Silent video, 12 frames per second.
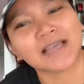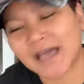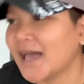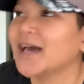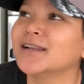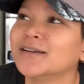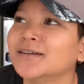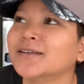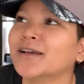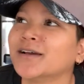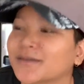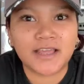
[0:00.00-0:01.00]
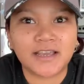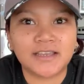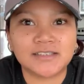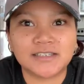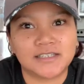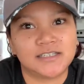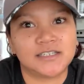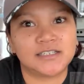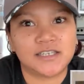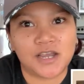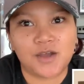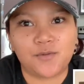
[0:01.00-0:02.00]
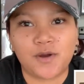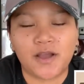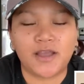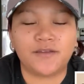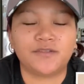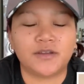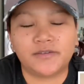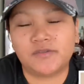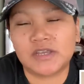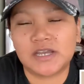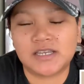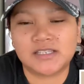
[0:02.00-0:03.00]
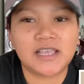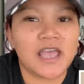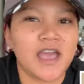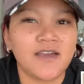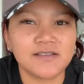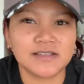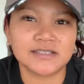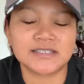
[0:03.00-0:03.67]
I don't know. I did a DIY. If you guys haven't